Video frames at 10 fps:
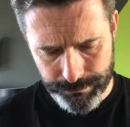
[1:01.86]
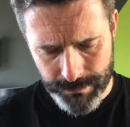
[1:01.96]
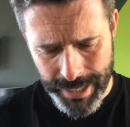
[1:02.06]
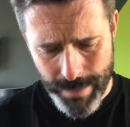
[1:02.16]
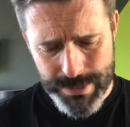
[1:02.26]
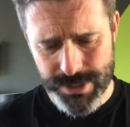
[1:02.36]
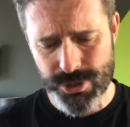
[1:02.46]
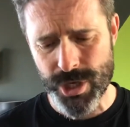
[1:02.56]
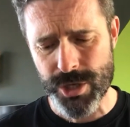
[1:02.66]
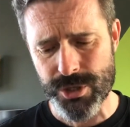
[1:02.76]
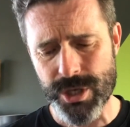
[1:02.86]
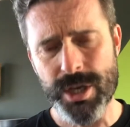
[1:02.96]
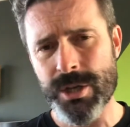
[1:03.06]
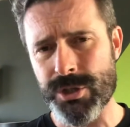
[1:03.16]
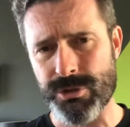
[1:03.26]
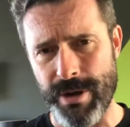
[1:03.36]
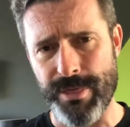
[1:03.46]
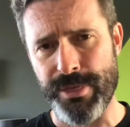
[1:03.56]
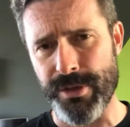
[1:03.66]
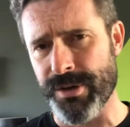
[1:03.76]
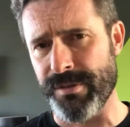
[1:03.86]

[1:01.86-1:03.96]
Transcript: How is the church strengthened